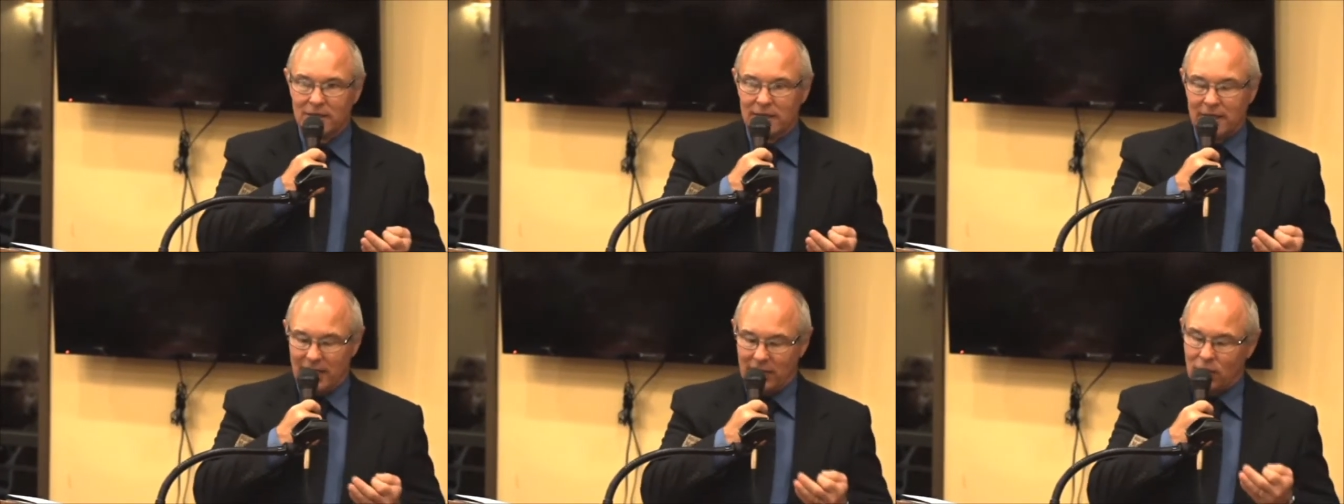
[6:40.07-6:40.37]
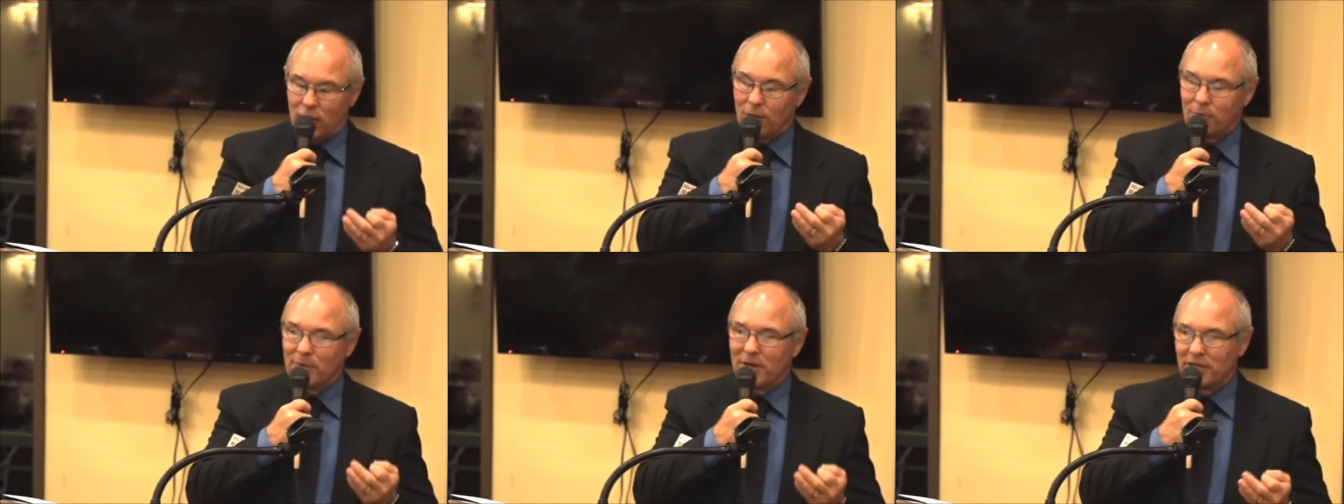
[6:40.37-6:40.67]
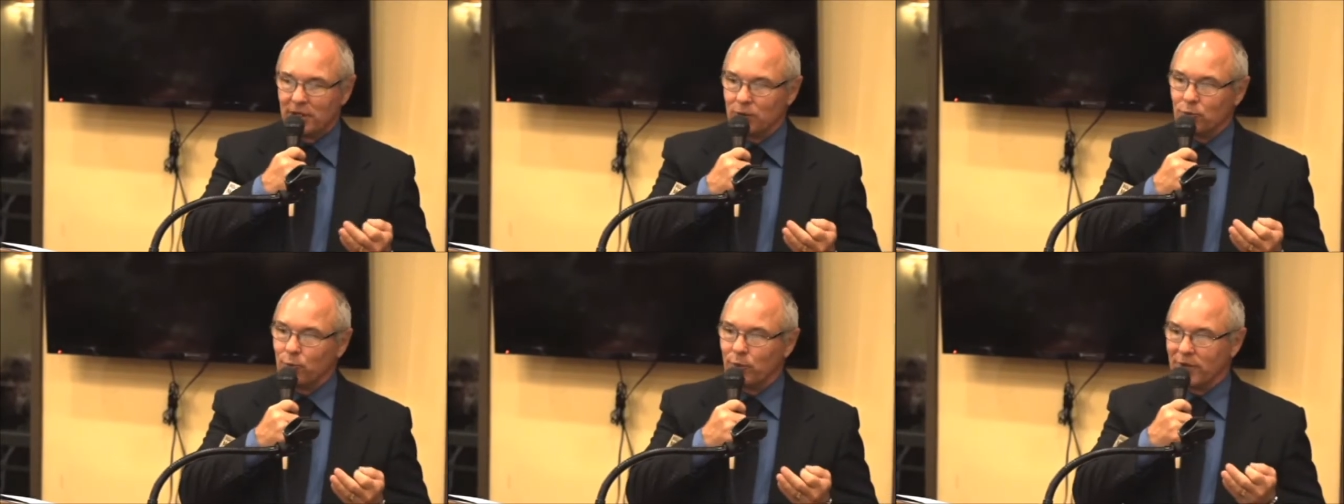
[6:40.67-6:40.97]
And our
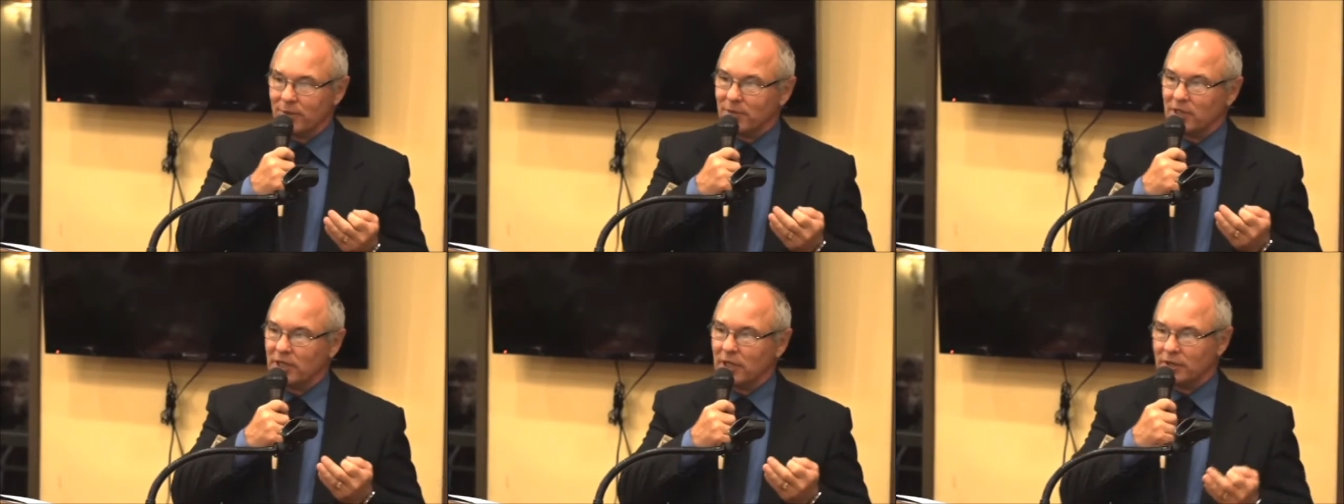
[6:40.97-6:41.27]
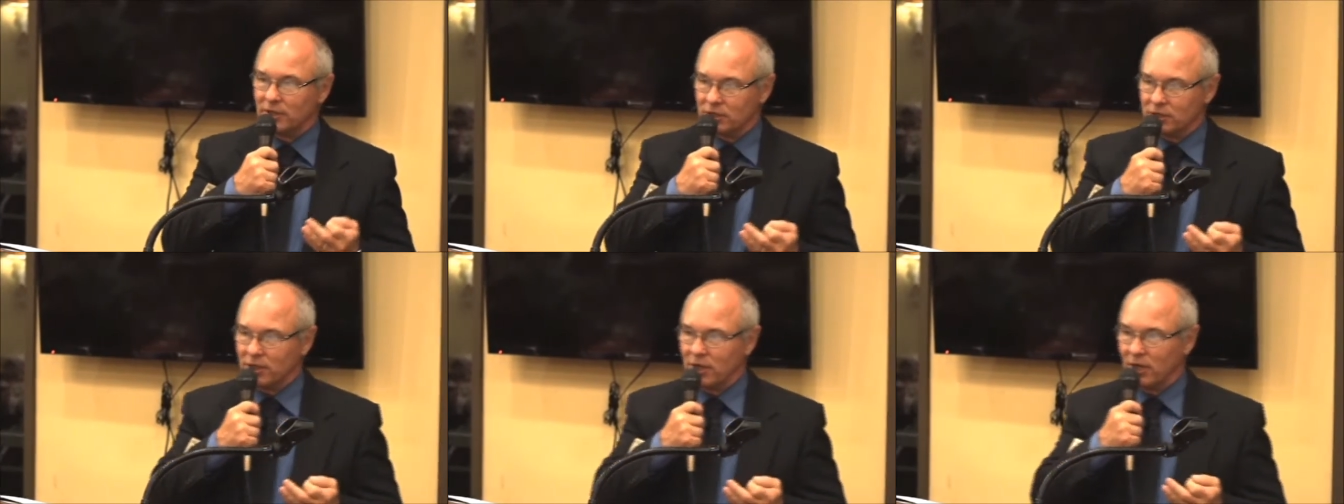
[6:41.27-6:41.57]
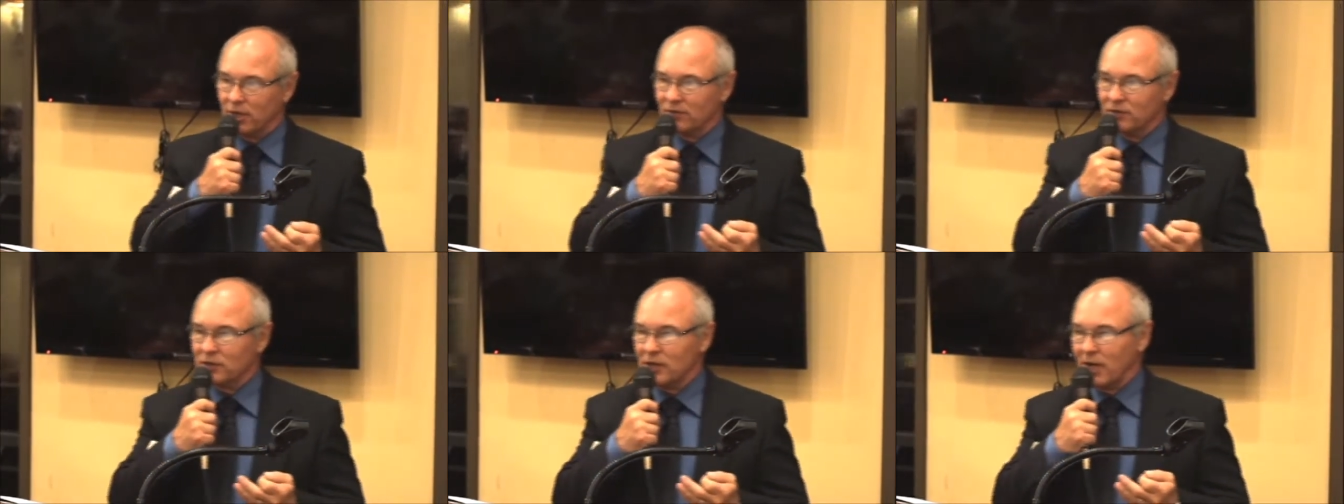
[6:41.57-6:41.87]
men and women on the
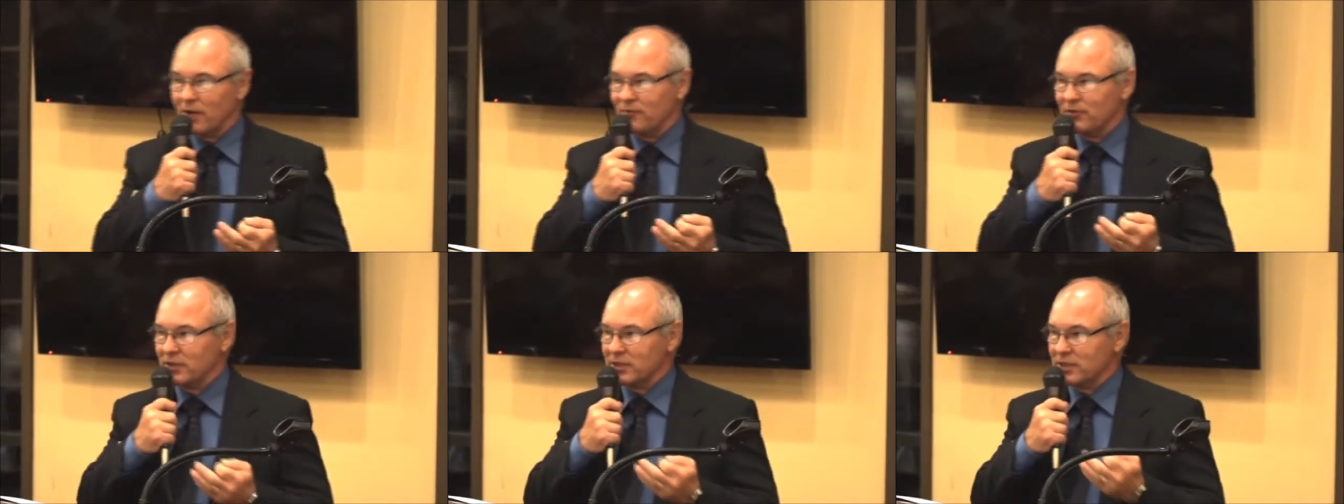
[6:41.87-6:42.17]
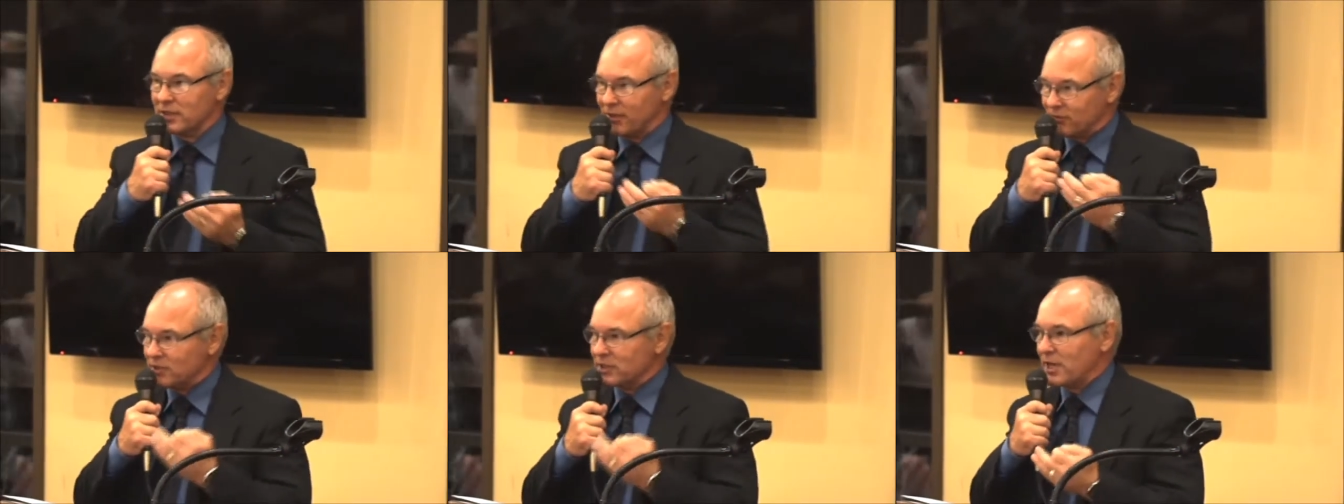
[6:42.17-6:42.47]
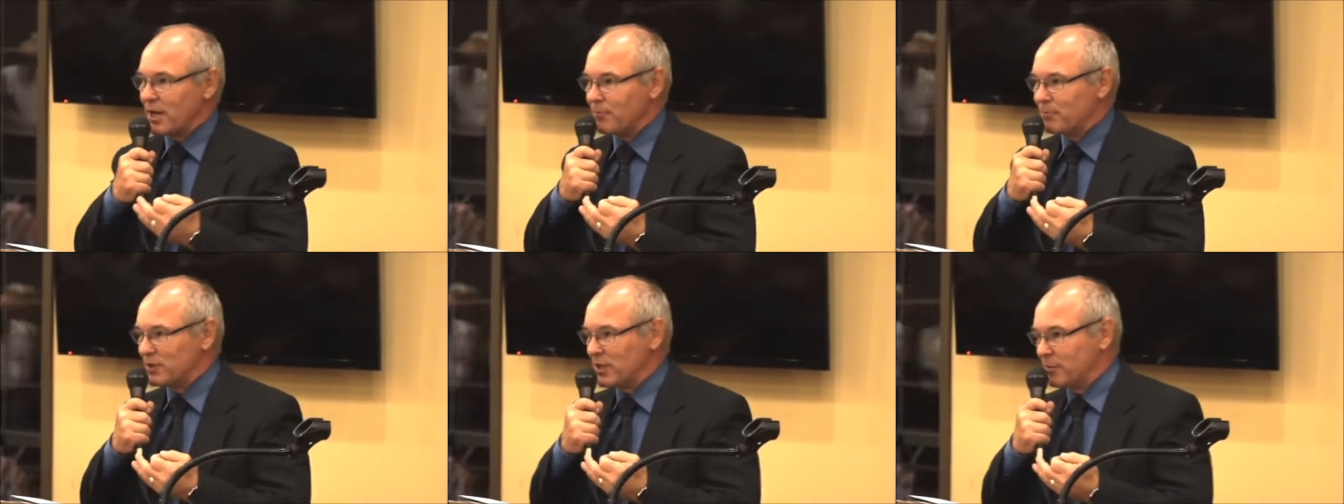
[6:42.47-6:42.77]
Sheriff's Office have
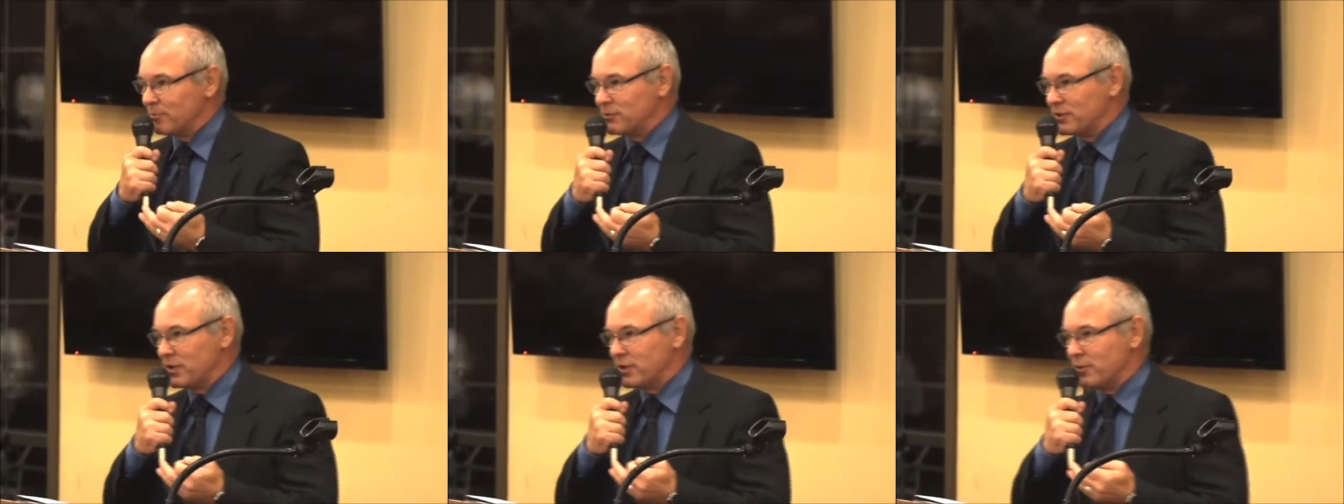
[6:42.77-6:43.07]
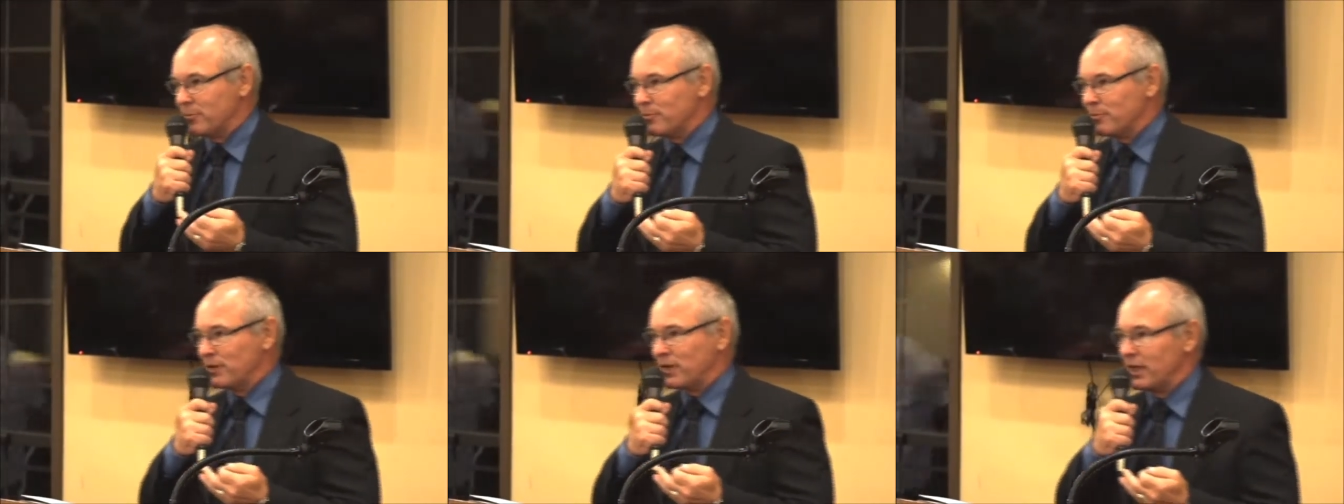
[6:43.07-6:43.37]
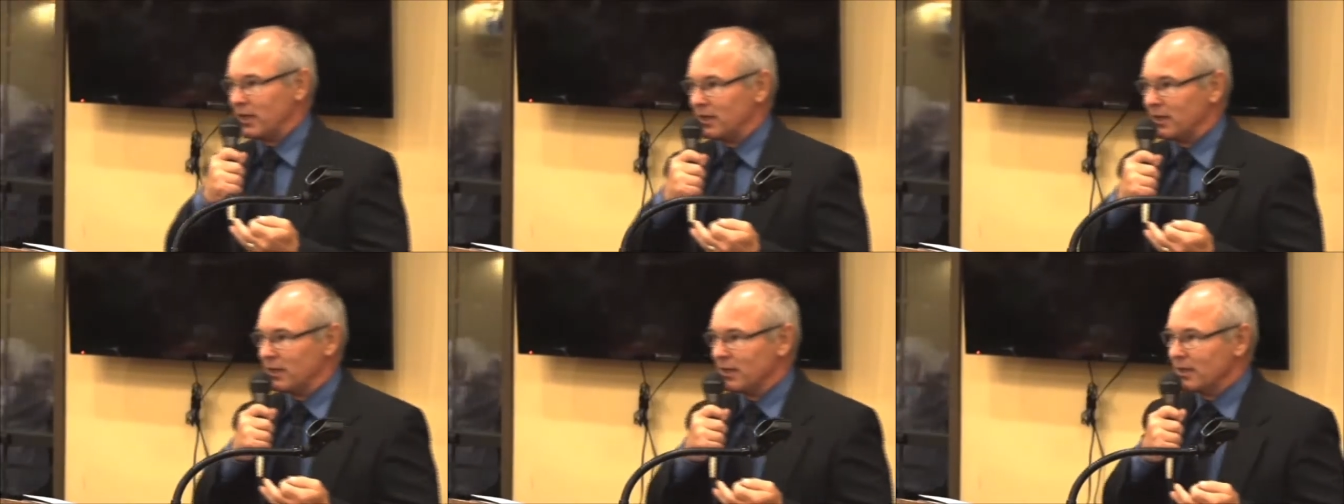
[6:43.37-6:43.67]
stepped up to the
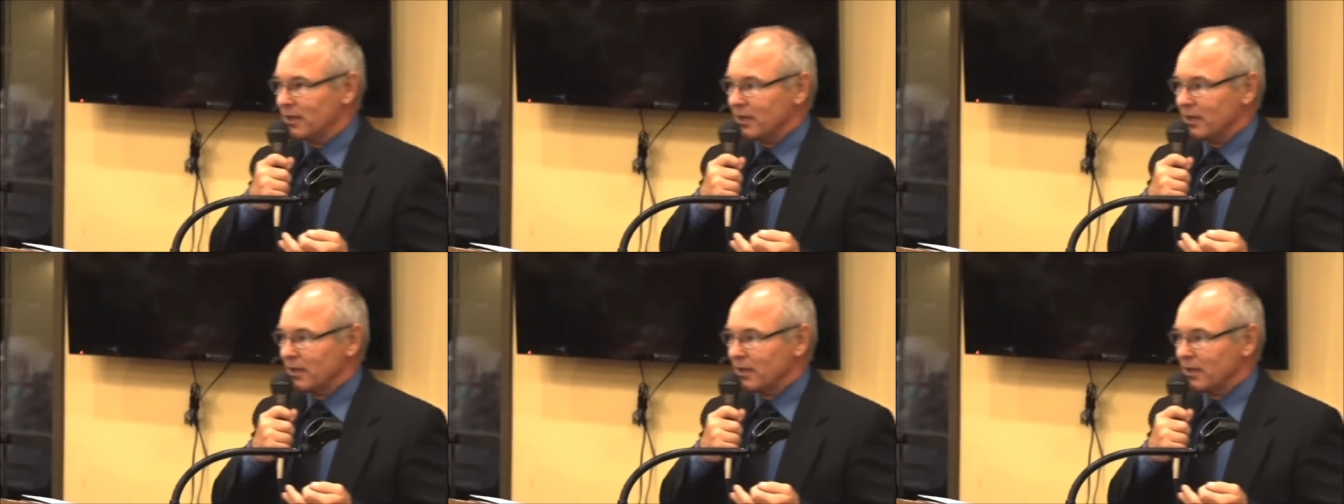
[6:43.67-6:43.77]
plate.